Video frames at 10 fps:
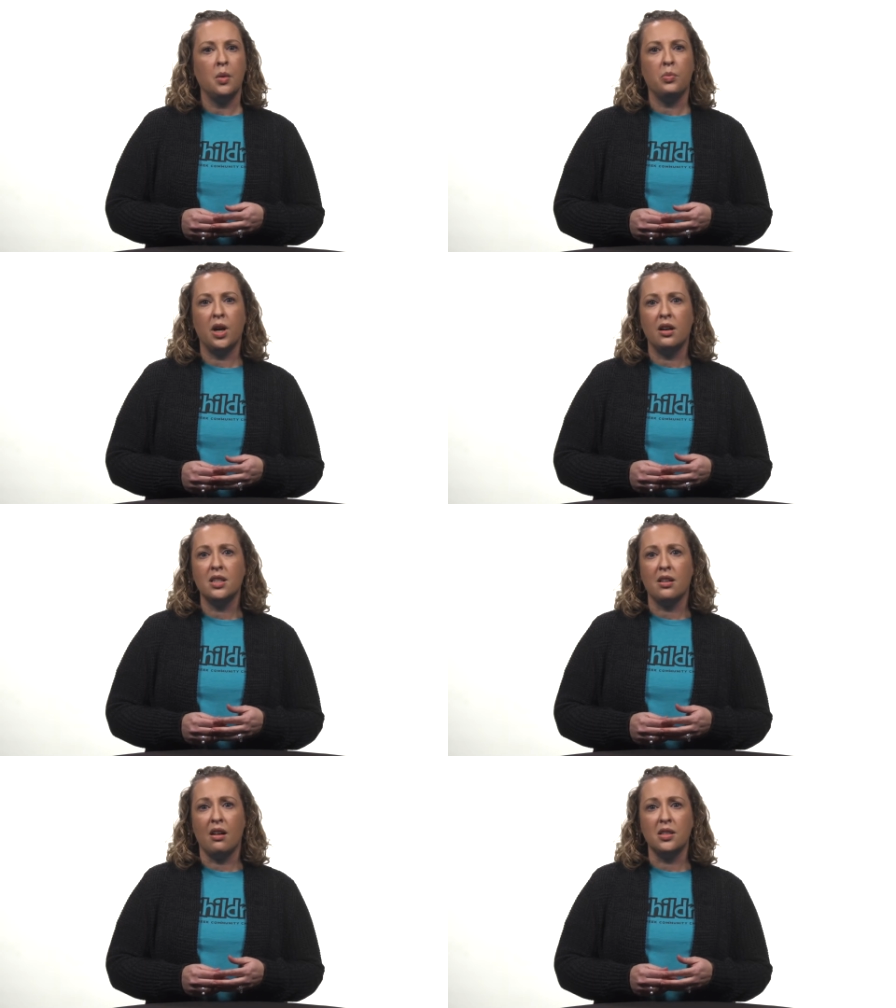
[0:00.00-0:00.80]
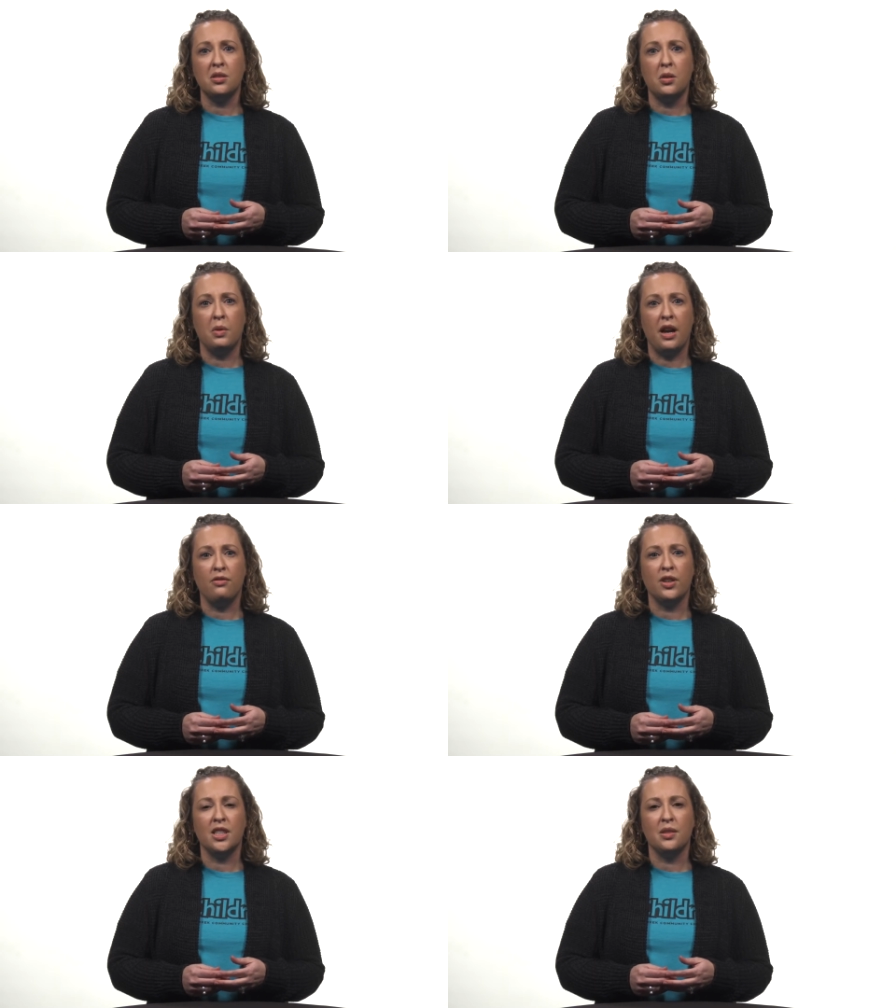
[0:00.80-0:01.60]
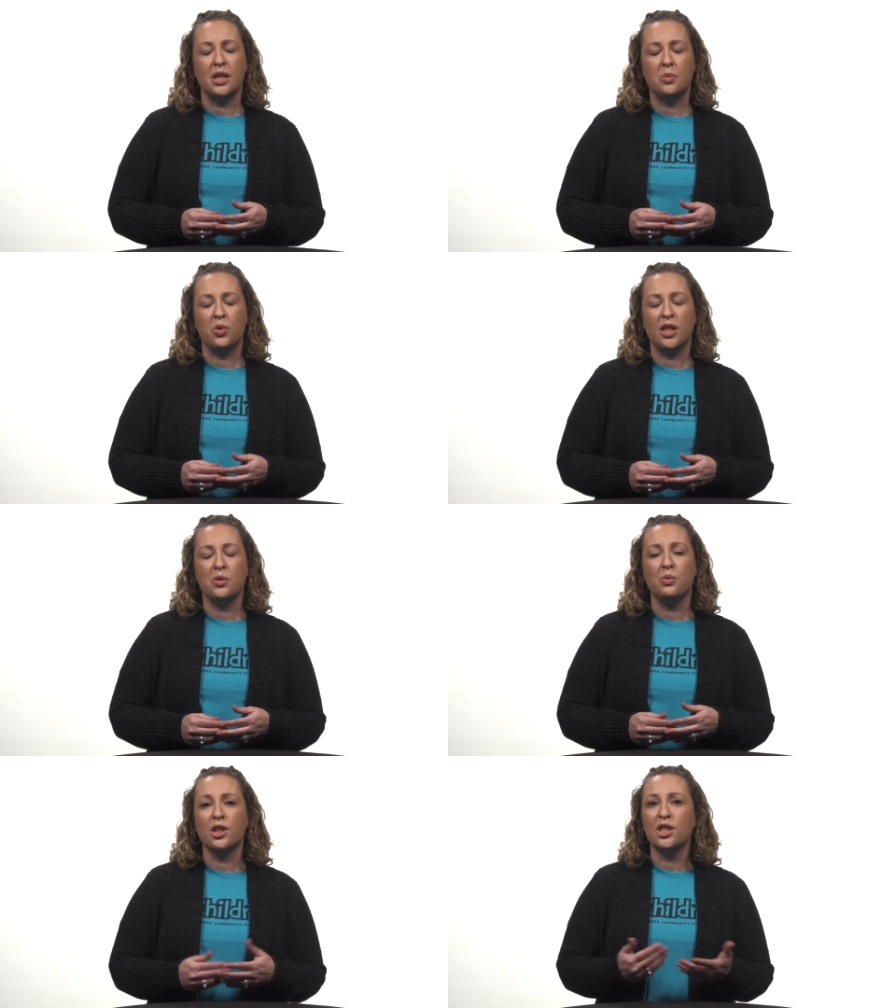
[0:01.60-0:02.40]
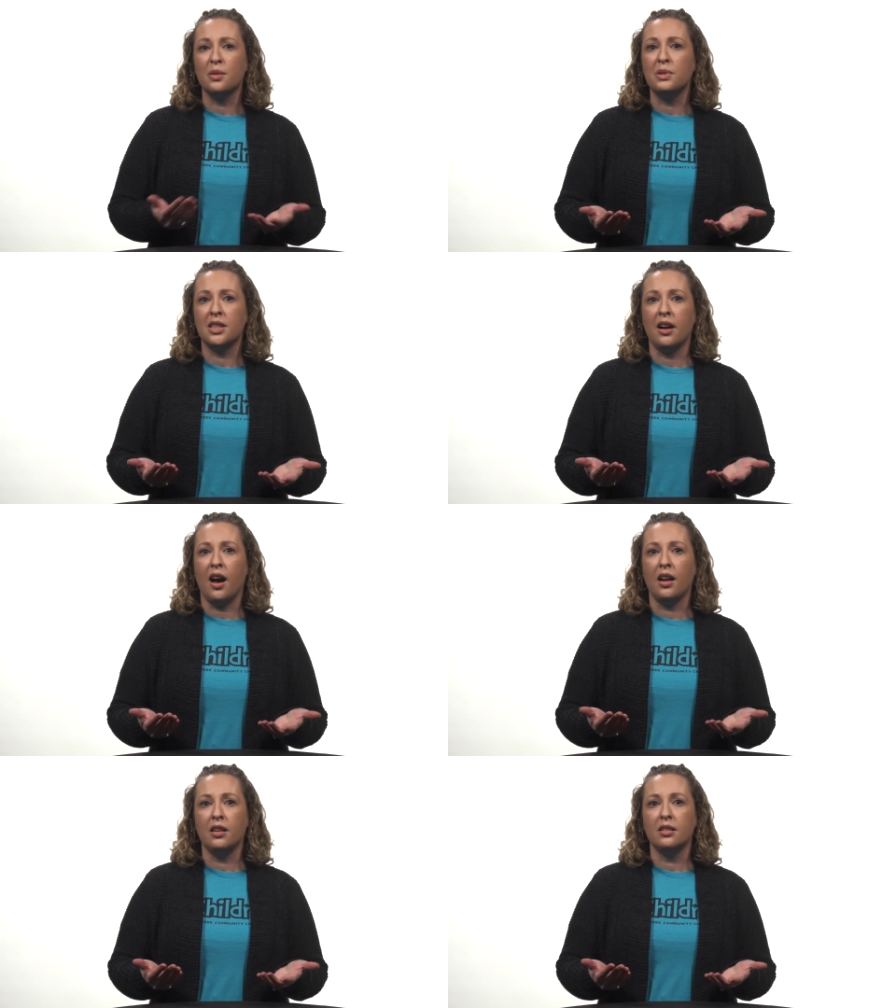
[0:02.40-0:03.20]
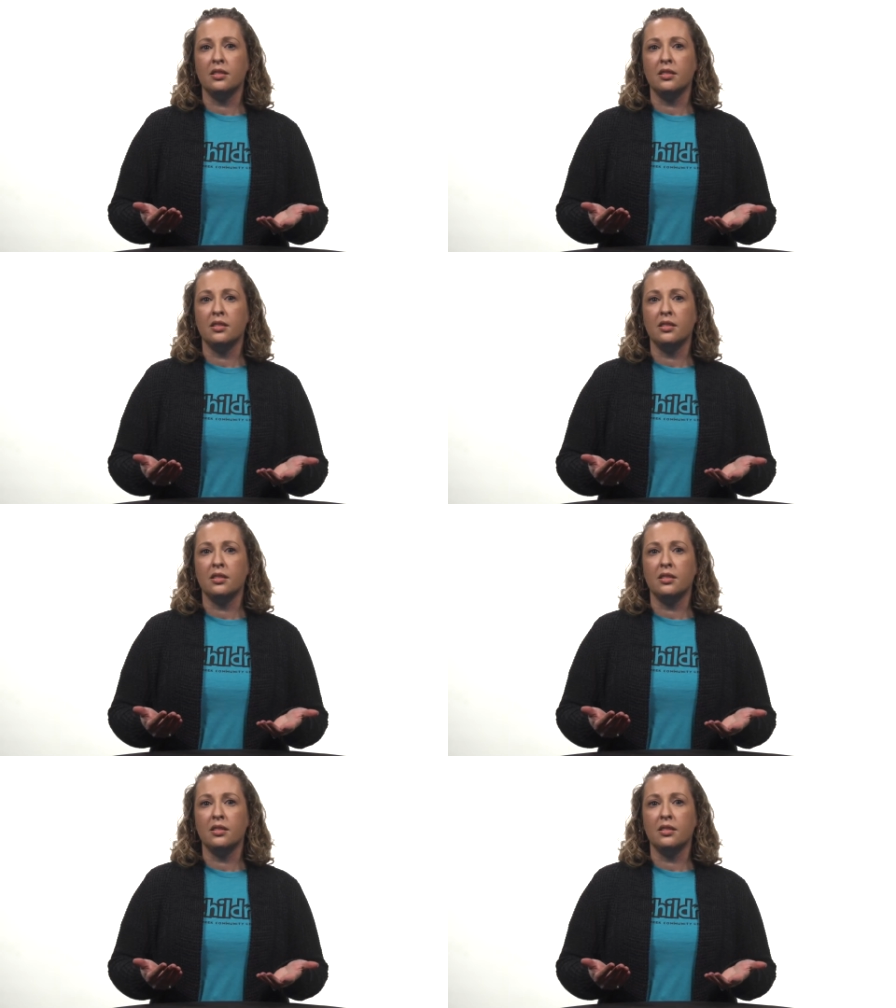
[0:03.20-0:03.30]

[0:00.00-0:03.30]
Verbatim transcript: Prayer is also a way for us to express worship to God.